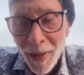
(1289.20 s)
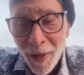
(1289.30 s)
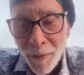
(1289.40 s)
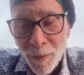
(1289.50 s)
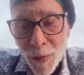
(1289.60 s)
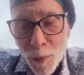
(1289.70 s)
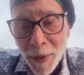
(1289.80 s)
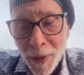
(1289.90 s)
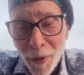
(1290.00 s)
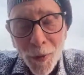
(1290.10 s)
and
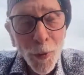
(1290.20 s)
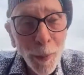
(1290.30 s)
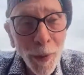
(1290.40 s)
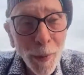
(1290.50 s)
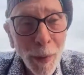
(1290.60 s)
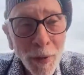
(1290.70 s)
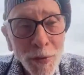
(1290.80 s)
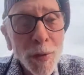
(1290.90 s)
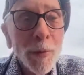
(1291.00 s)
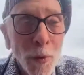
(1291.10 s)
speaking a little bit
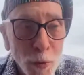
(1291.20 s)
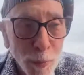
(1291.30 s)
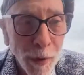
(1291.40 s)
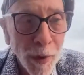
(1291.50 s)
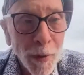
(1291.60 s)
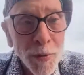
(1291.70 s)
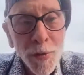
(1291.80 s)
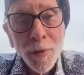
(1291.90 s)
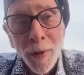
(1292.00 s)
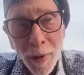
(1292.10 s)
about some of those
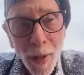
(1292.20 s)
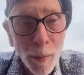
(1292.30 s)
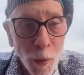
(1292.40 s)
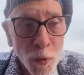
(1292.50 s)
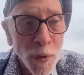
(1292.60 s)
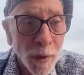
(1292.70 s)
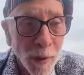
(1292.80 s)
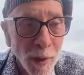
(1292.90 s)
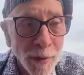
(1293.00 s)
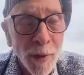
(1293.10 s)
players and that music
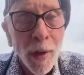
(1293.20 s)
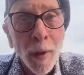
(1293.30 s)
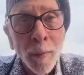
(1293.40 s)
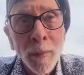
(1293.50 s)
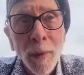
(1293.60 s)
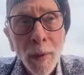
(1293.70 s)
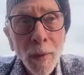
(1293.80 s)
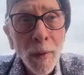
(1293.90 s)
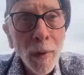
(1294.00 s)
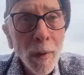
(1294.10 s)
and that time.
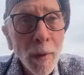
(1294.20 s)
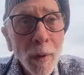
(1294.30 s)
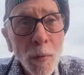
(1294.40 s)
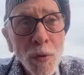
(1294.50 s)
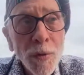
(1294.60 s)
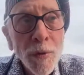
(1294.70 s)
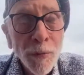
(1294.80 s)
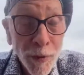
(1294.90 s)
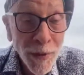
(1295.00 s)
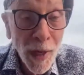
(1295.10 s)
It was a
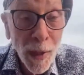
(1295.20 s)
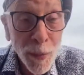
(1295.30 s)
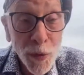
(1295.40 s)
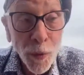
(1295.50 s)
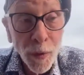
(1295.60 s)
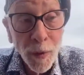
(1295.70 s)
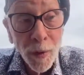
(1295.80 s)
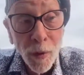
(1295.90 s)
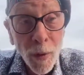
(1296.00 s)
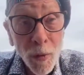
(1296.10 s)
different time,
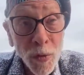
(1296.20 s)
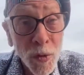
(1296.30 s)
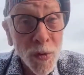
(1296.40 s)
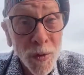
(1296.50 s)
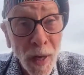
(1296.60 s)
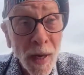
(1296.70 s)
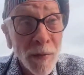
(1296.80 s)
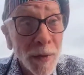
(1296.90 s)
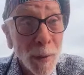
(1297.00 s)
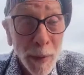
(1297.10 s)
certainly. You know, it was just
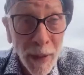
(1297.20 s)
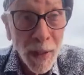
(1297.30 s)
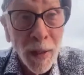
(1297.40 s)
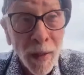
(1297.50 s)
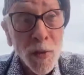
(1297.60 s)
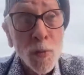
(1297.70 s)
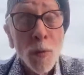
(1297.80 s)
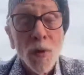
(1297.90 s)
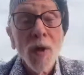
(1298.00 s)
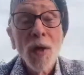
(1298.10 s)
kind of at the beginning. That's
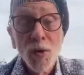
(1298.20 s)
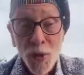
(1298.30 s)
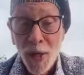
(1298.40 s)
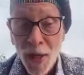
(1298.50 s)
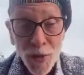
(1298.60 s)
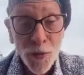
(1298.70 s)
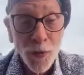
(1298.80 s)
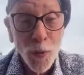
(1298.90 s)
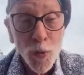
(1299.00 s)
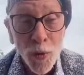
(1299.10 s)
when jazz
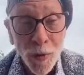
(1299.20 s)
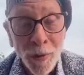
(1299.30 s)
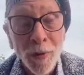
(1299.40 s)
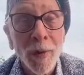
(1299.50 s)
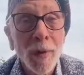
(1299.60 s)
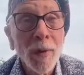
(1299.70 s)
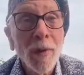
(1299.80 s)
fusion,